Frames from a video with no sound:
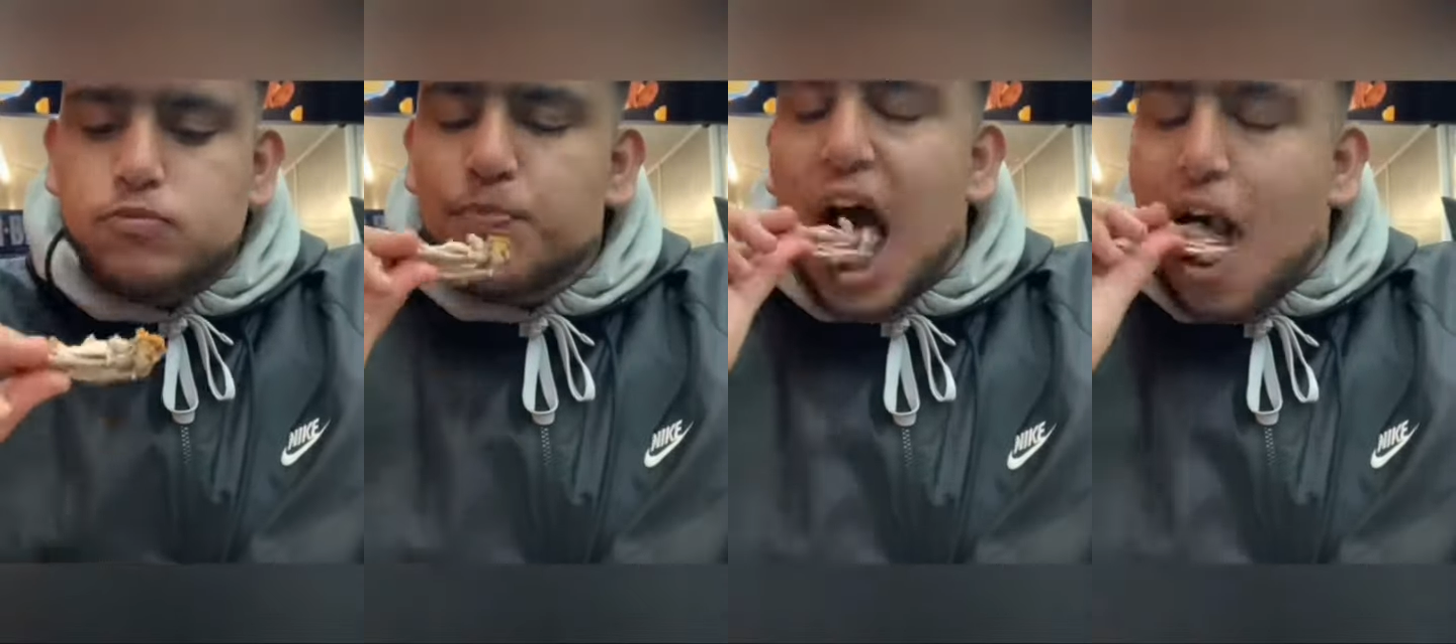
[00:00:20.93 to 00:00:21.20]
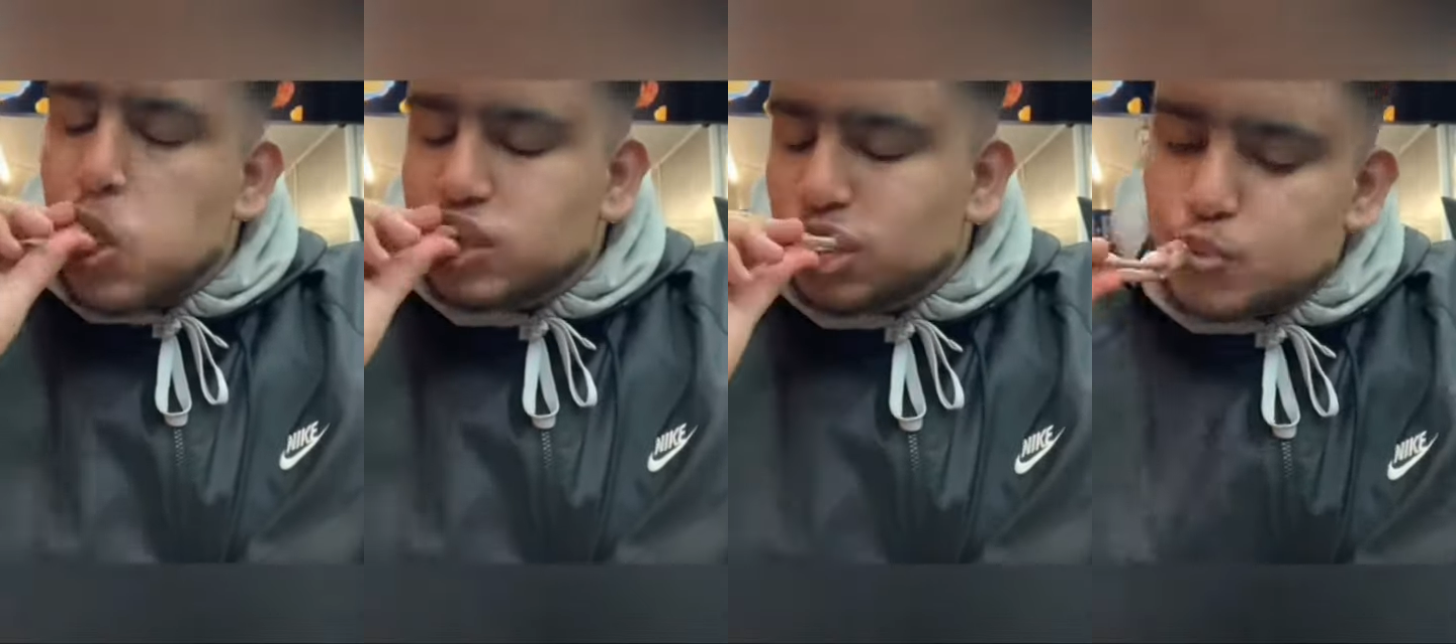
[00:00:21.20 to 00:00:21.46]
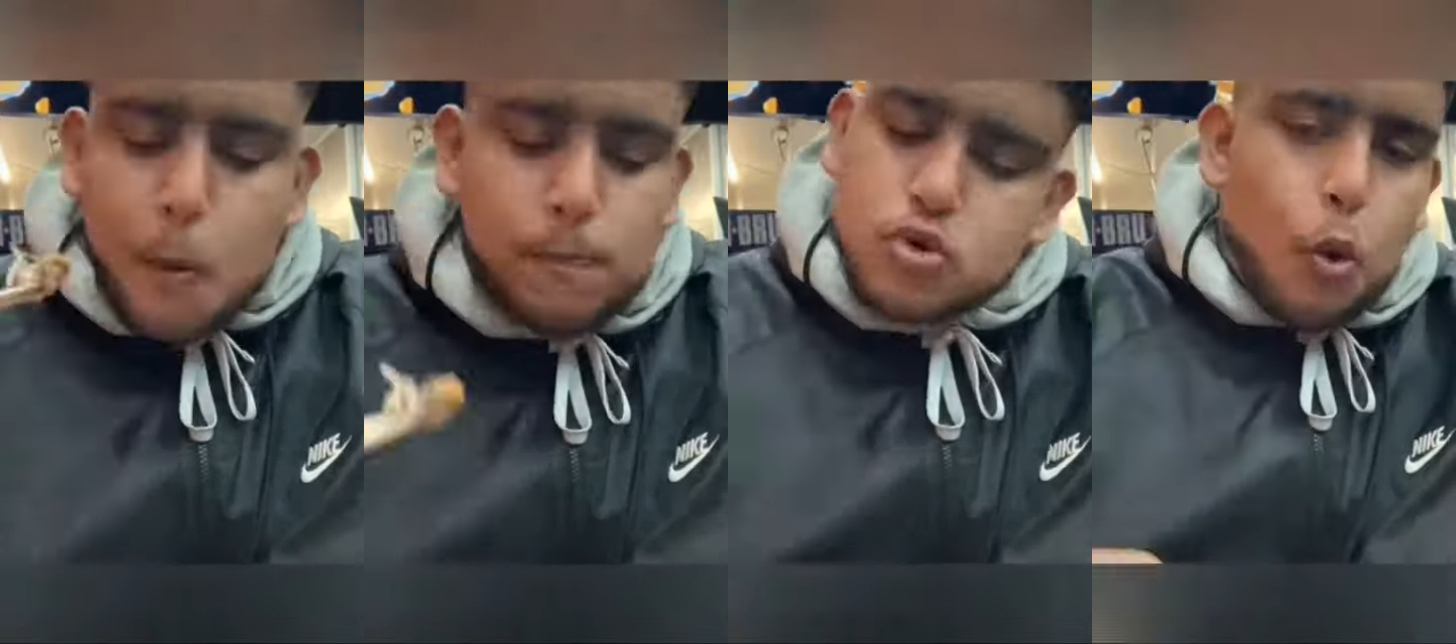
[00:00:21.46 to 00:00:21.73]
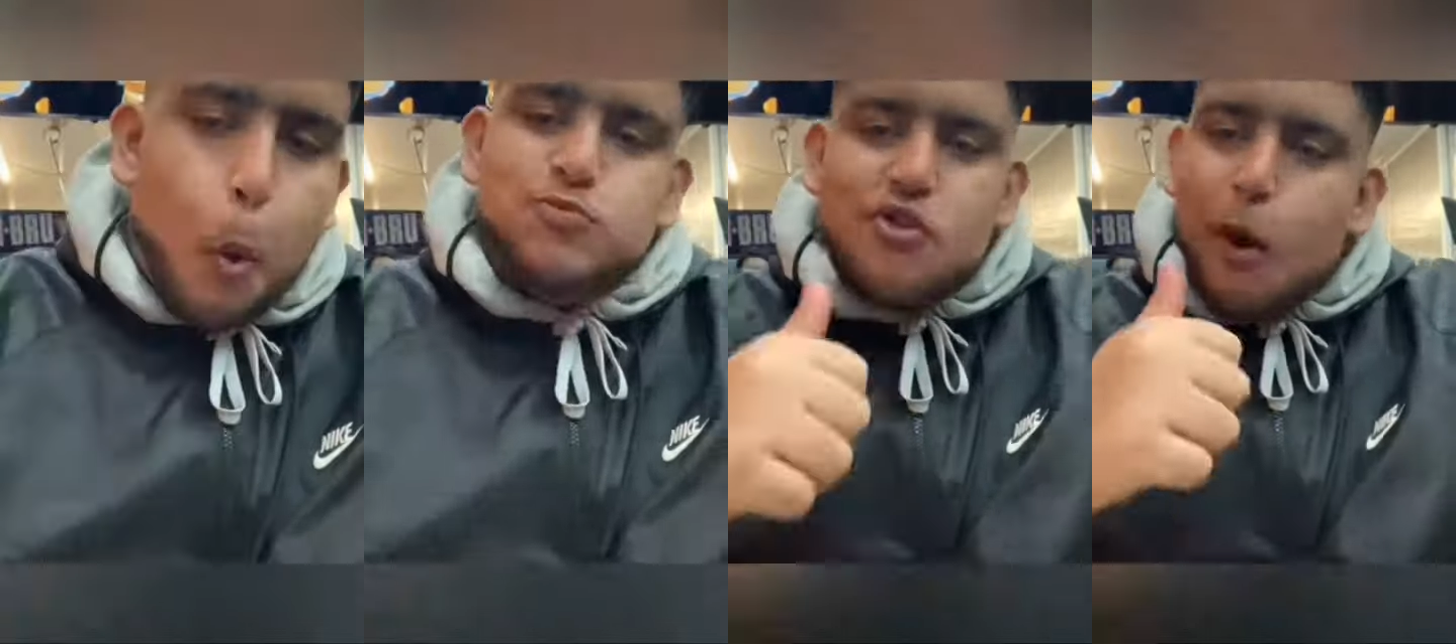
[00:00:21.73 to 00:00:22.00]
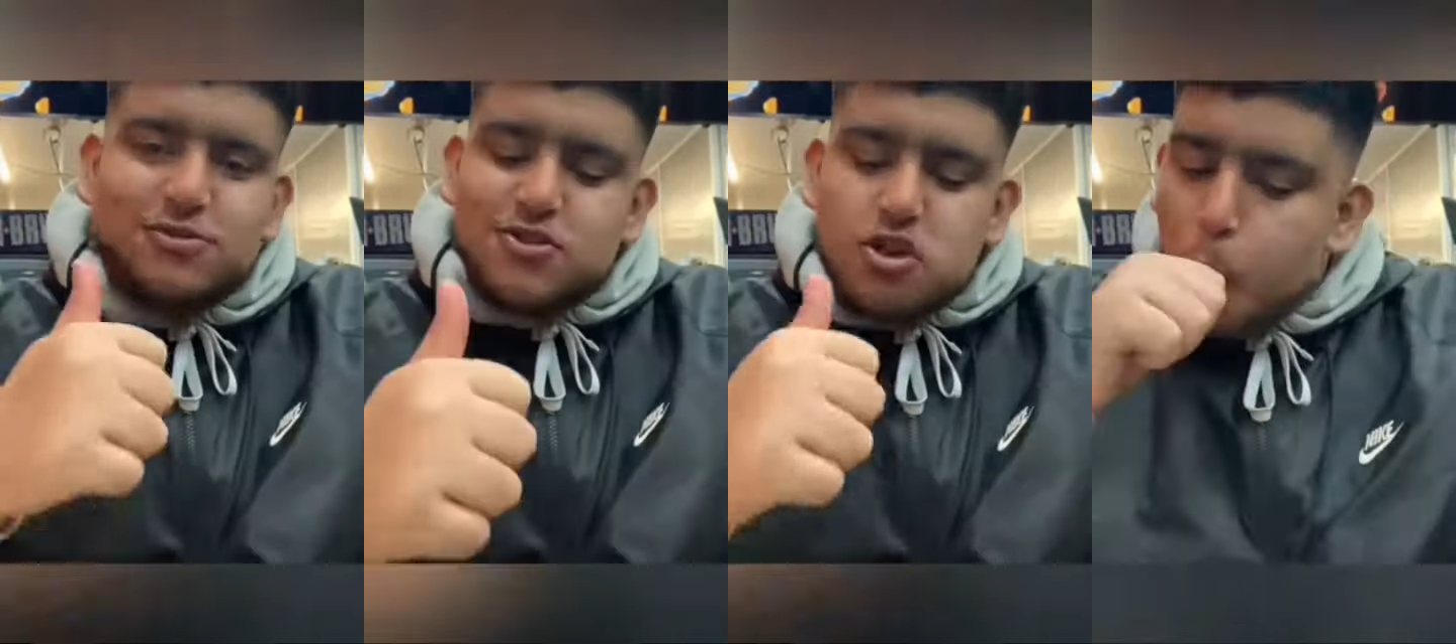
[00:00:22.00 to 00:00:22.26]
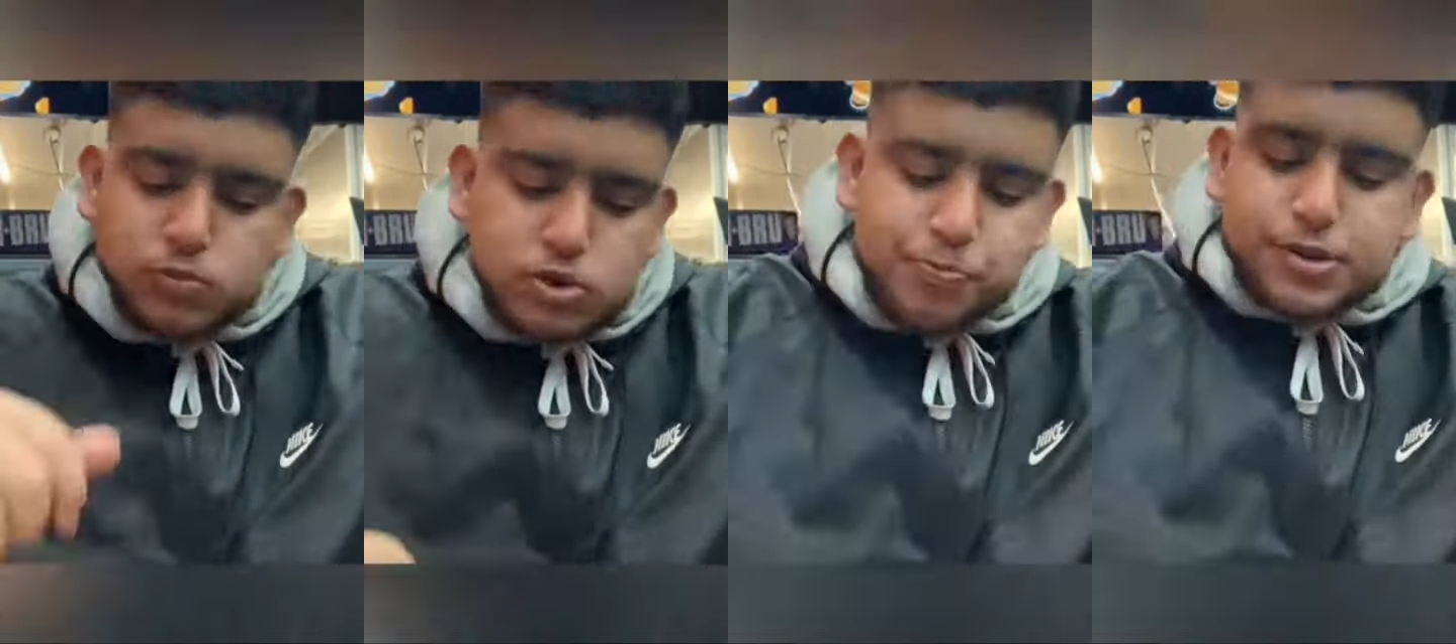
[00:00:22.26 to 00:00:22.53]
Now, the thing what I liked about it,